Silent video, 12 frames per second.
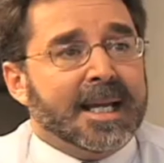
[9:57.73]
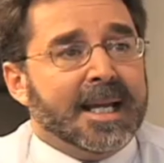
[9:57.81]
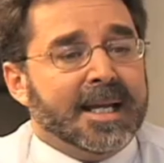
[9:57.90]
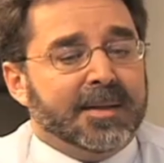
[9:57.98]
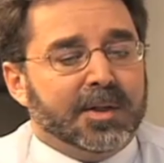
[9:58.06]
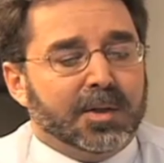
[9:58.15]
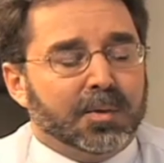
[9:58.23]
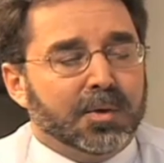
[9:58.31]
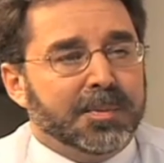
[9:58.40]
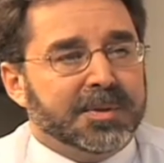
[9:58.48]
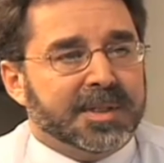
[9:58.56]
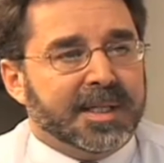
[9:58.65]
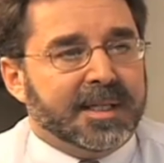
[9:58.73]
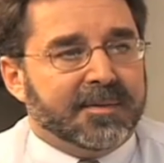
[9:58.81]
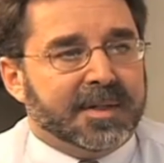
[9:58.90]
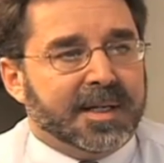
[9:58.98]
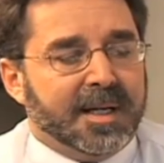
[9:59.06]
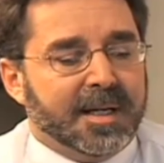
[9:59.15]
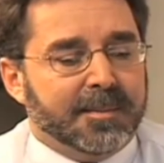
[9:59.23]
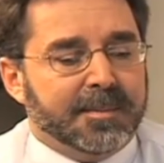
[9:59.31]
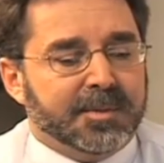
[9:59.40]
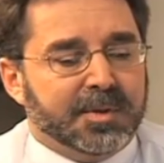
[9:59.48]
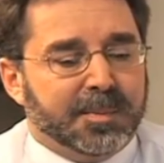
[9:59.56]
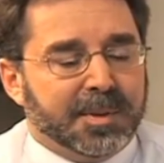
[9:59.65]
And the groups that have
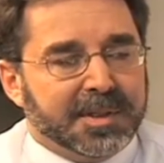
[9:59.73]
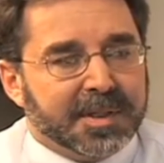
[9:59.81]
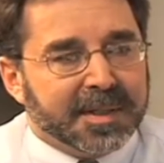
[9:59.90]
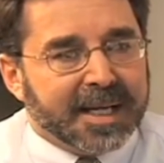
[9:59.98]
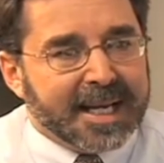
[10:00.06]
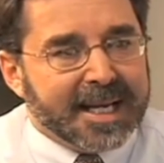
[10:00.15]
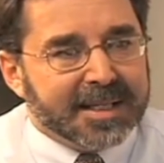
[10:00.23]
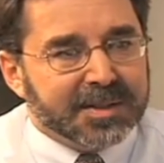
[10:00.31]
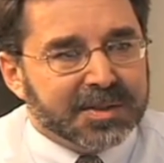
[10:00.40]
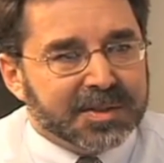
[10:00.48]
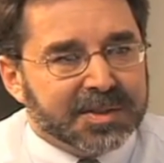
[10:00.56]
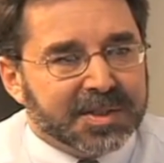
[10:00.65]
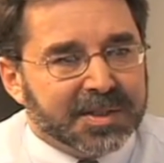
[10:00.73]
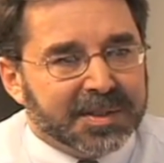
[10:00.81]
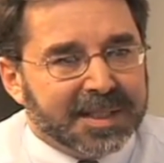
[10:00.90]
come to put their hands to